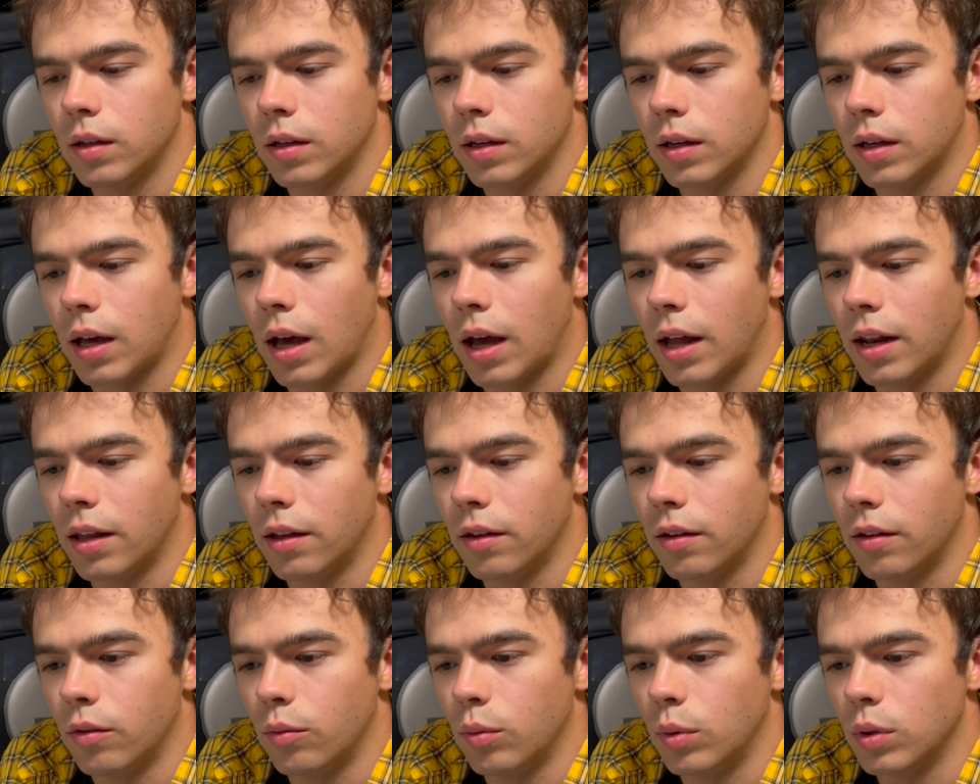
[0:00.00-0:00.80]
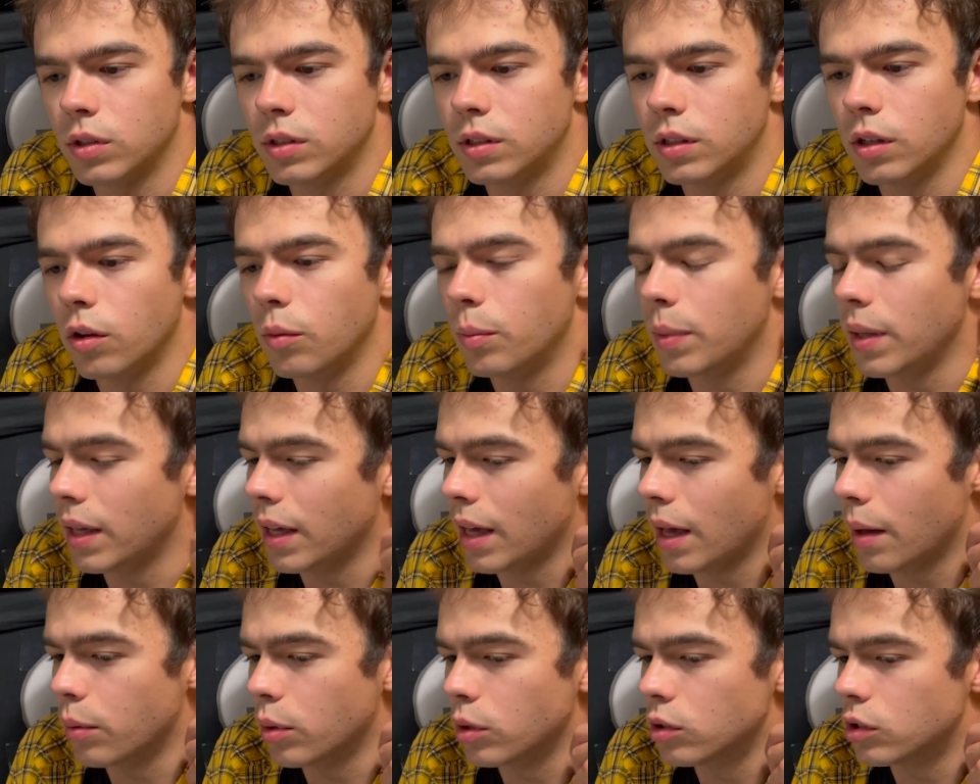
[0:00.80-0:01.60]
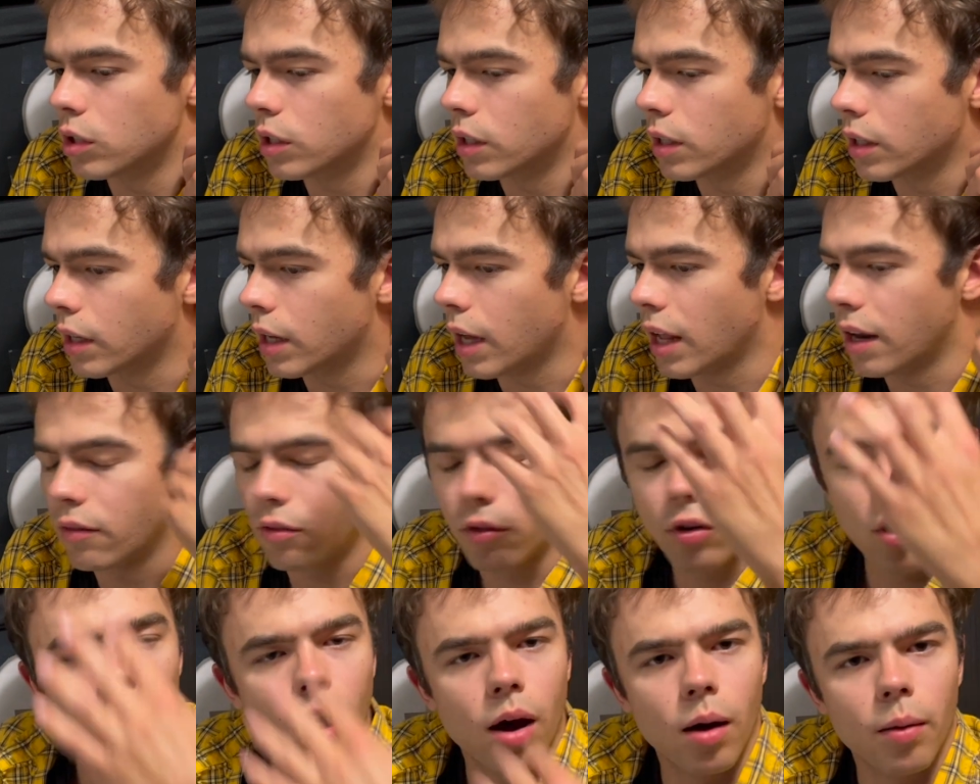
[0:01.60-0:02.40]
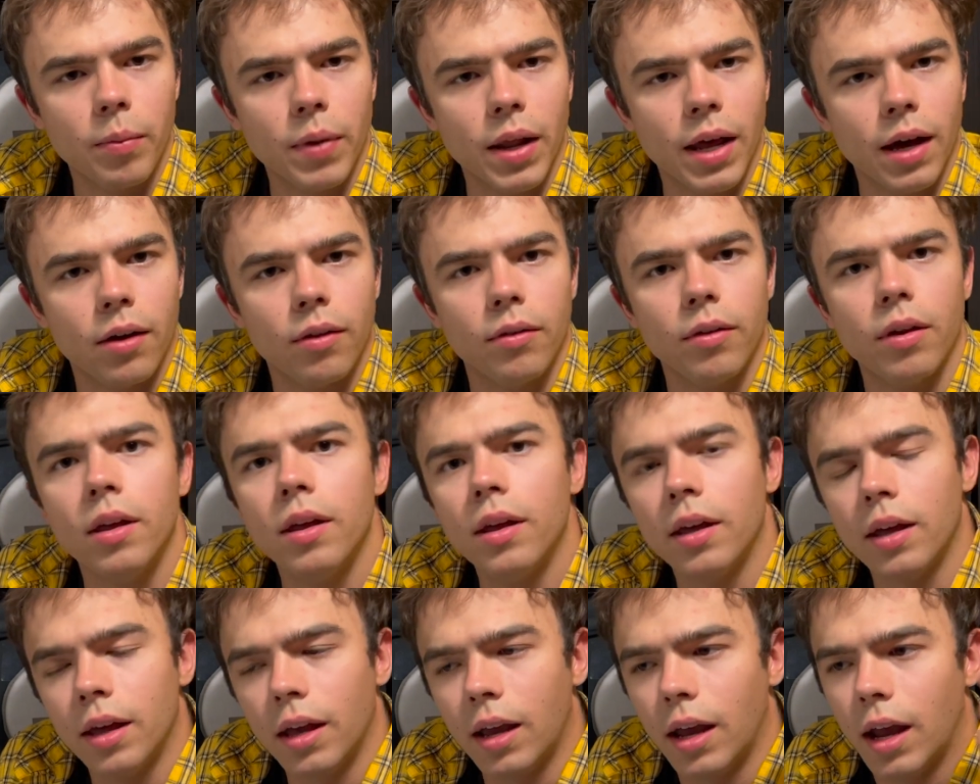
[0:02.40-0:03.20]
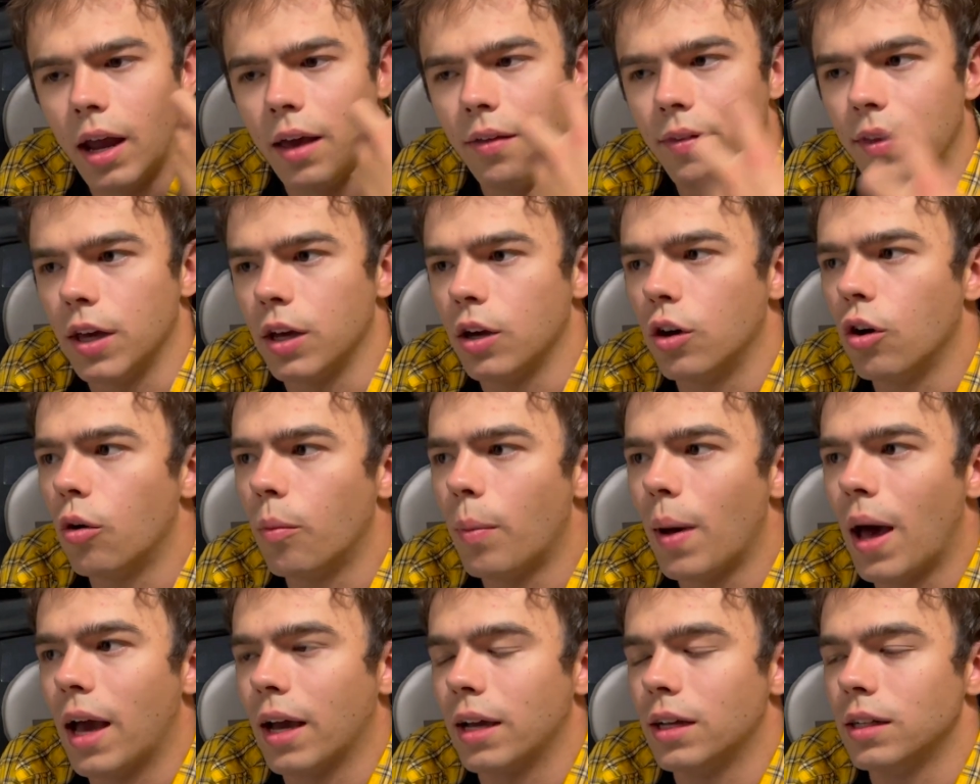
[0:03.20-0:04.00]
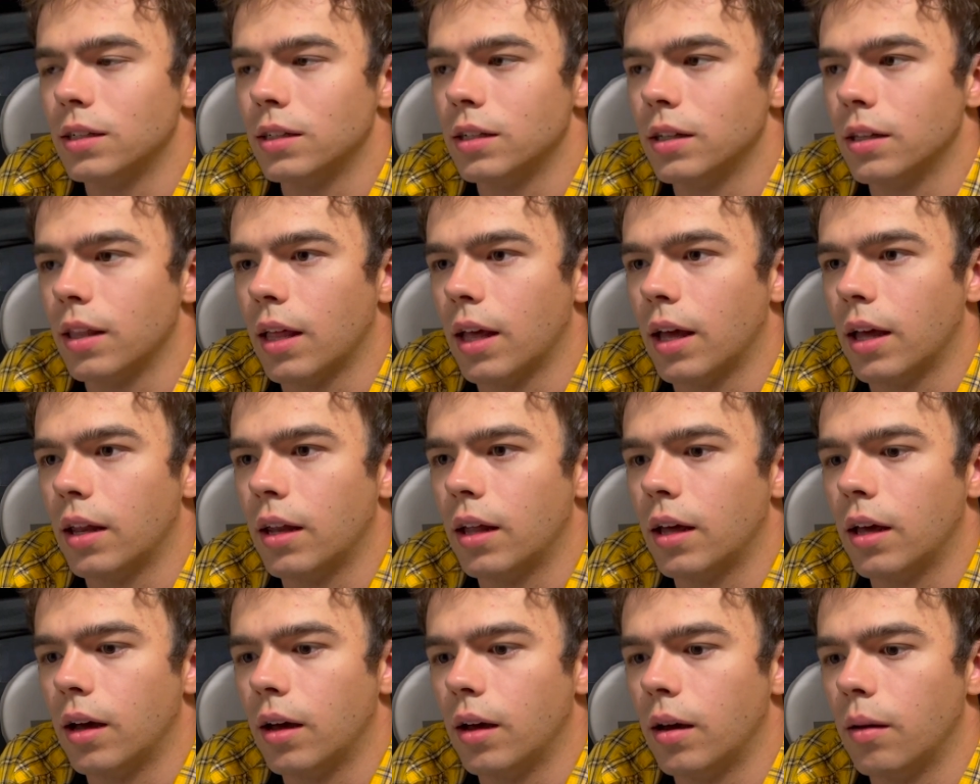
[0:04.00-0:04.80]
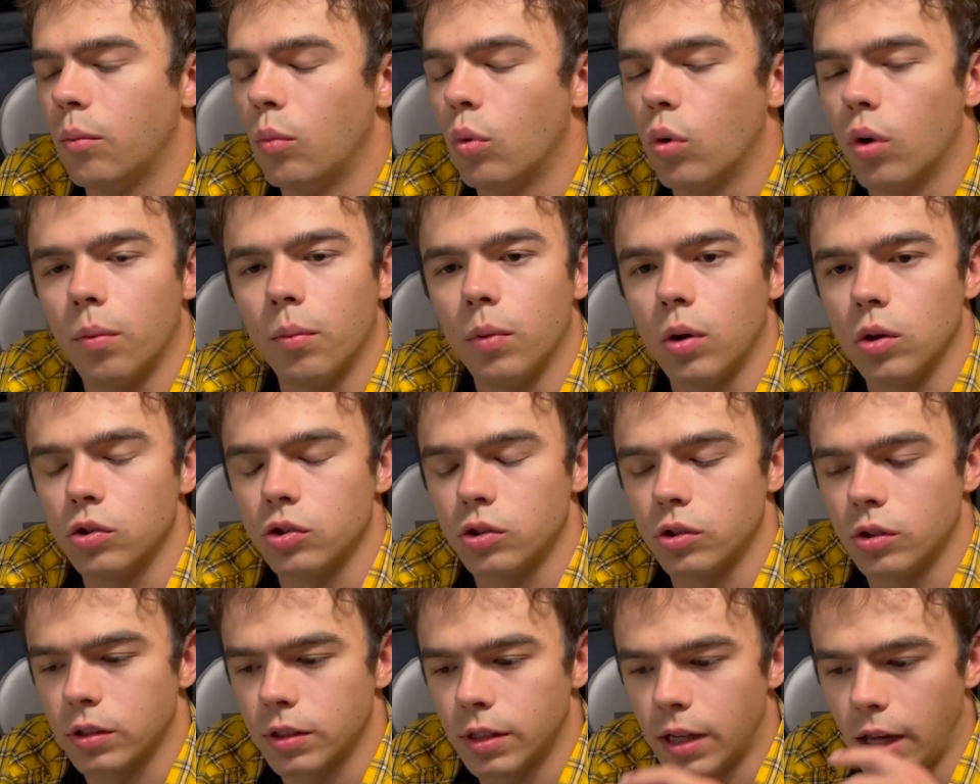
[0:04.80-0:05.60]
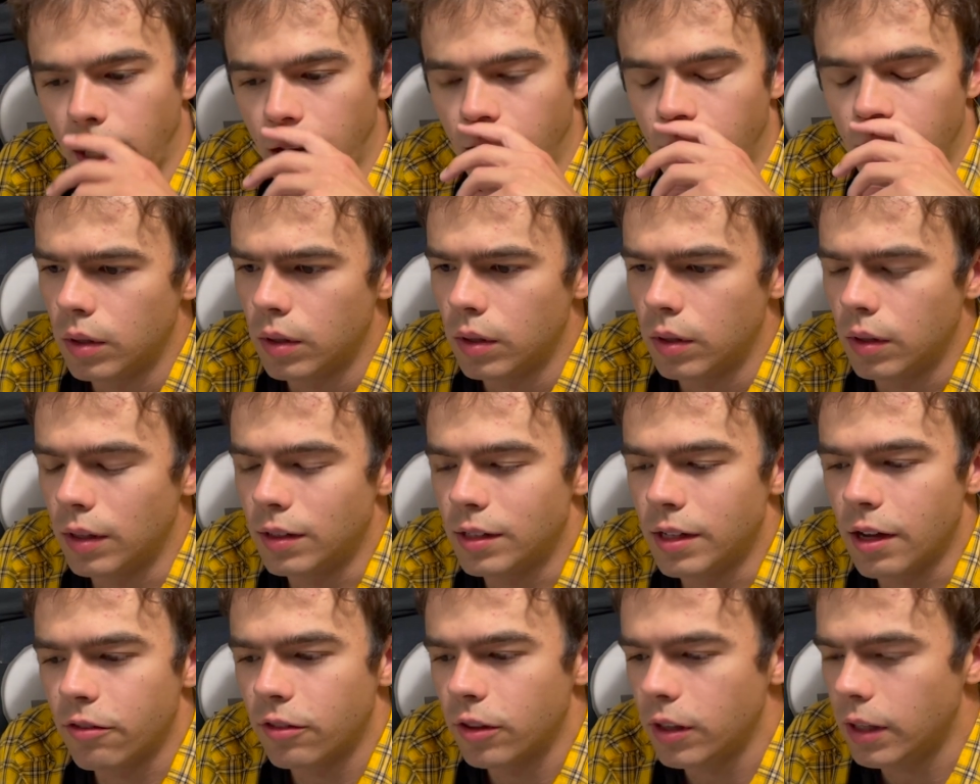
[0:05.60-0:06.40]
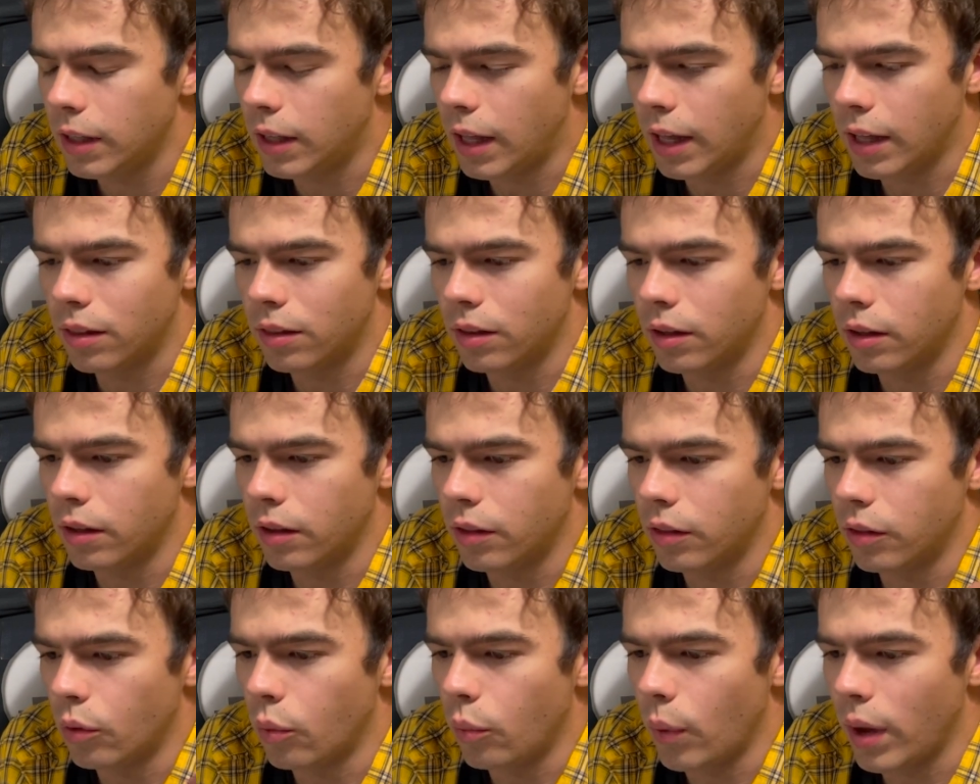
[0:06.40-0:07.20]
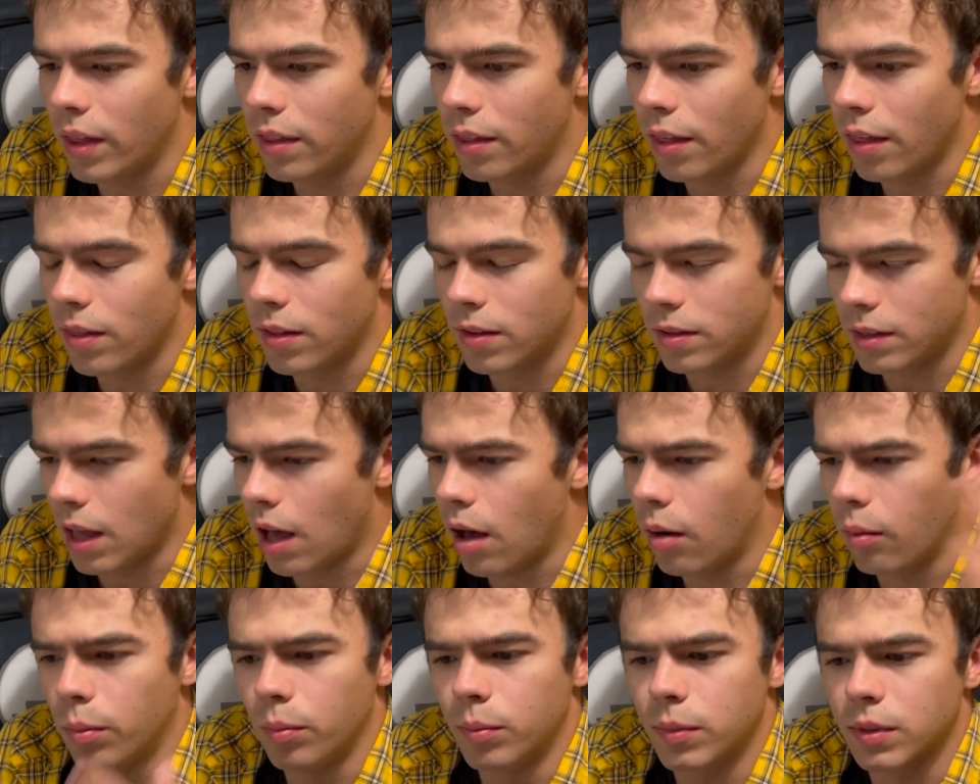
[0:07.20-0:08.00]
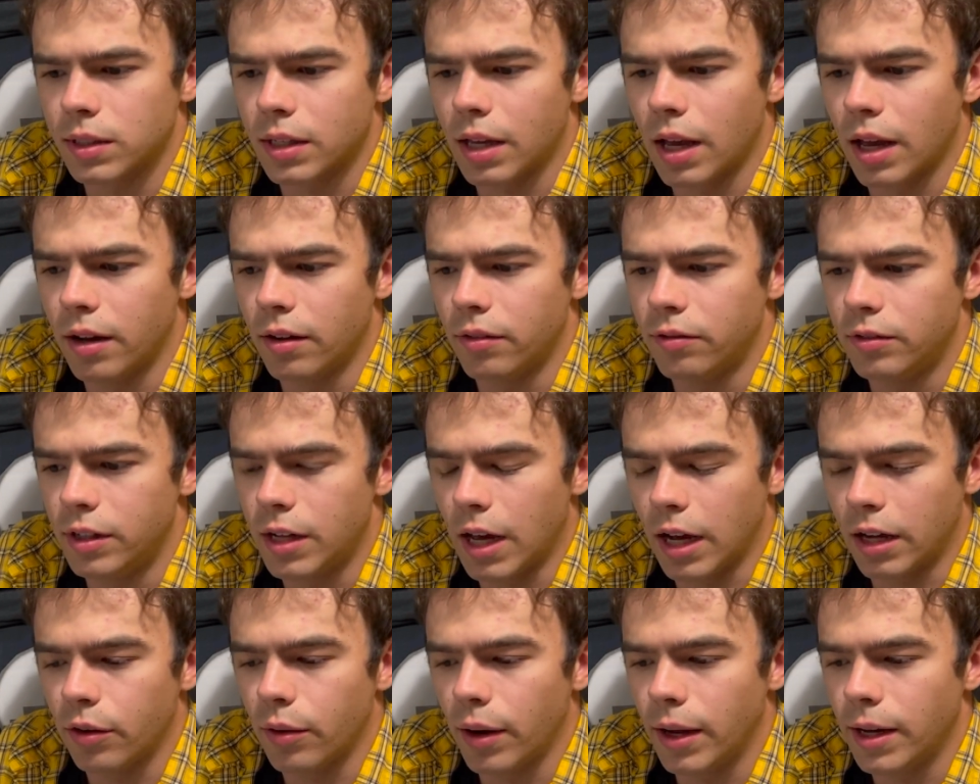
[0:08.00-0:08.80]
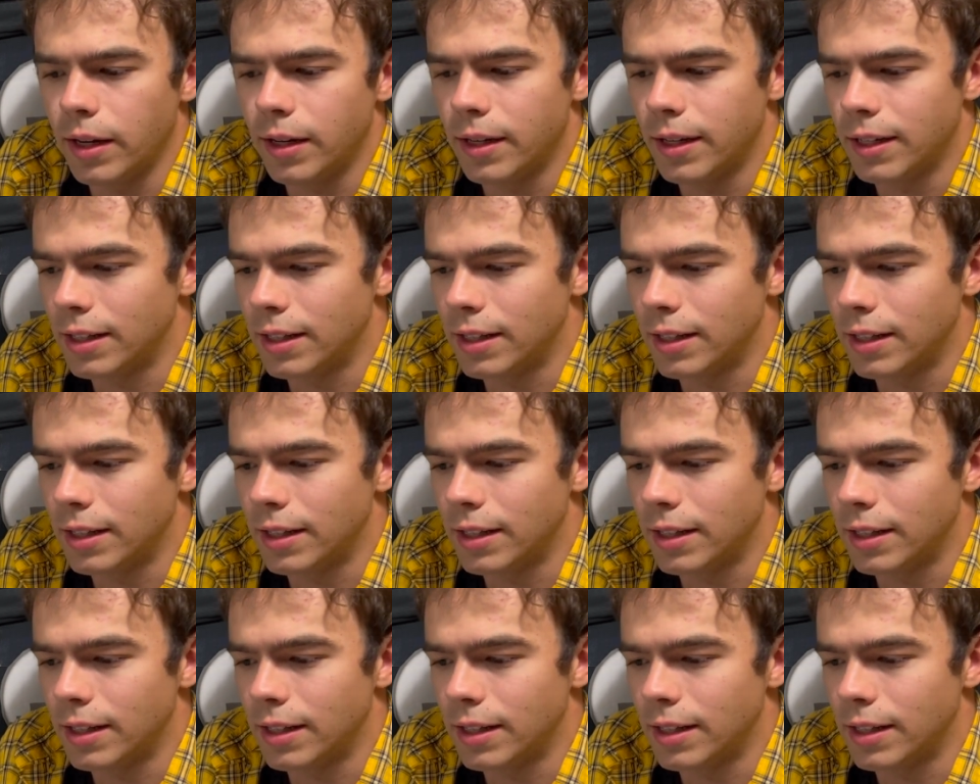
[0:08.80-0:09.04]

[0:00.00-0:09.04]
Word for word: kind of while still being able to kind of calm down and then go back into that uh, more emotional side definitely like the the way that this album is kind of decorated.